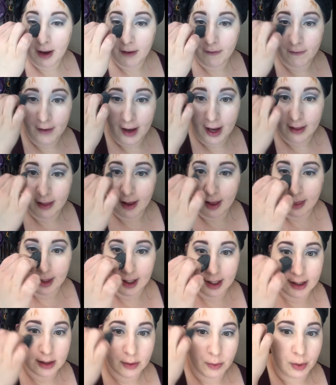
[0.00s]
I find that
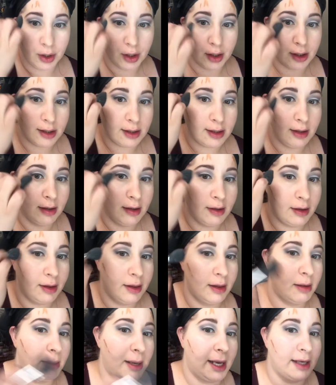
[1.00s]
this works
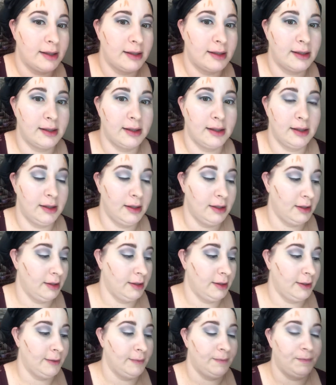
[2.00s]
the best.
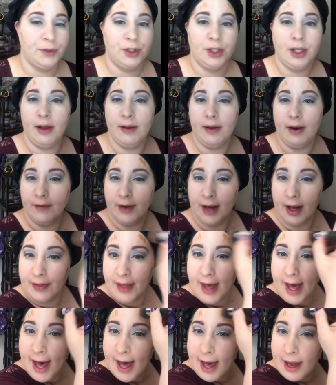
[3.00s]
So now that I've got
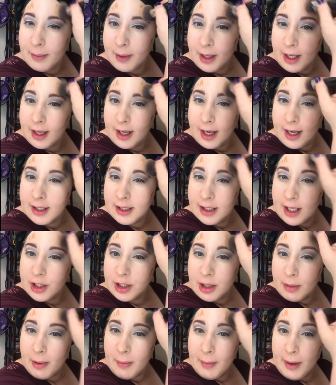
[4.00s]
that, I'm gonna kind of touch
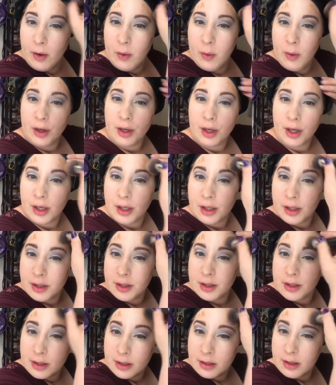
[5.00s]
up on my
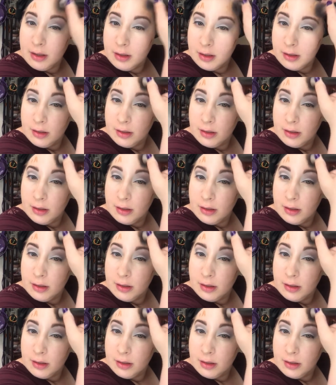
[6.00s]
corners.